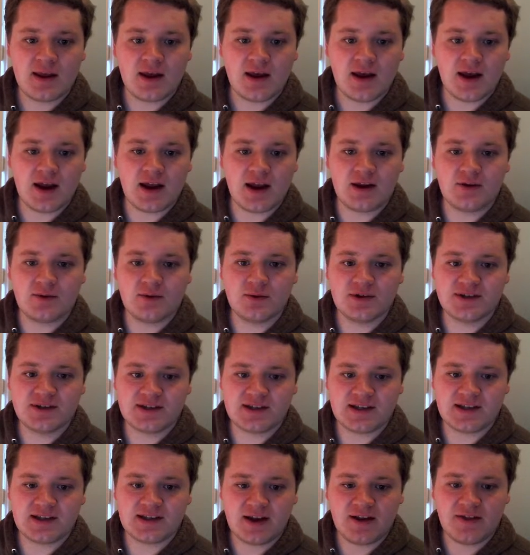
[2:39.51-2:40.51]
and you will
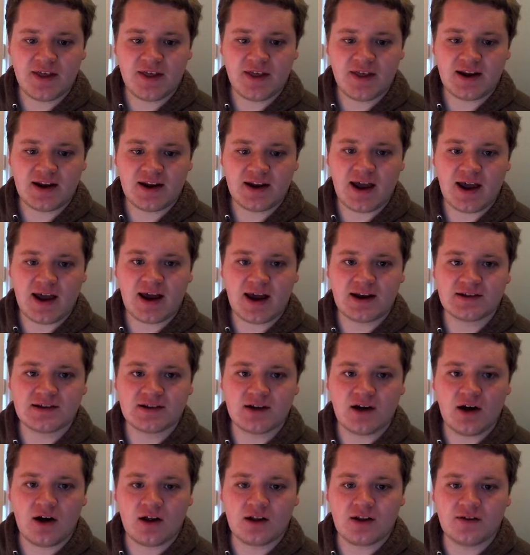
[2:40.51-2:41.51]
see that it has
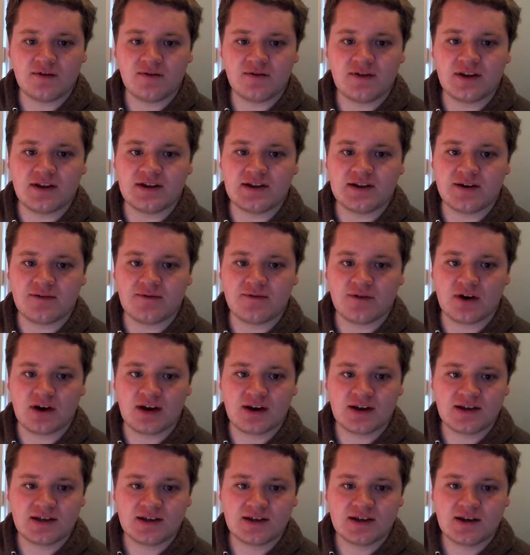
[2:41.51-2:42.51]
all of the
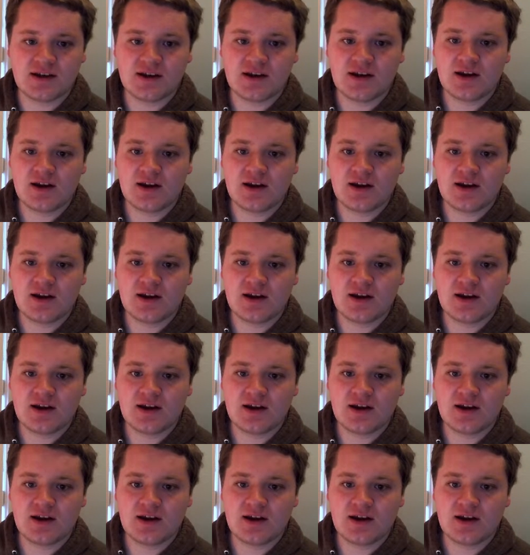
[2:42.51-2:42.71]
different